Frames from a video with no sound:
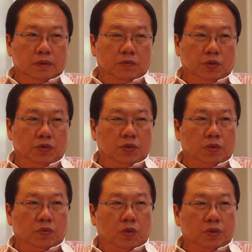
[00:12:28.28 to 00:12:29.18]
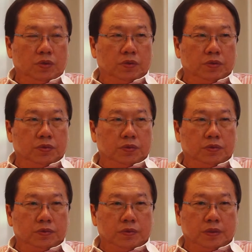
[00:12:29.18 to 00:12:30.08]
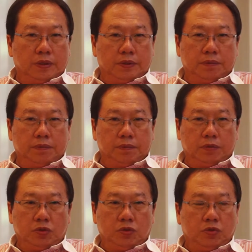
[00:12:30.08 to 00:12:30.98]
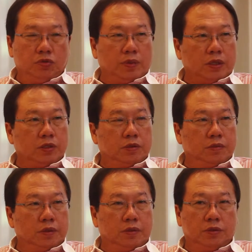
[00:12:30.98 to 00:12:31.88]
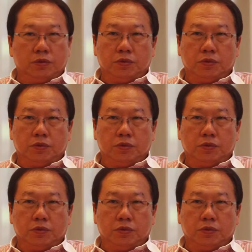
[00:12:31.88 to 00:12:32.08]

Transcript: We do not want to too much to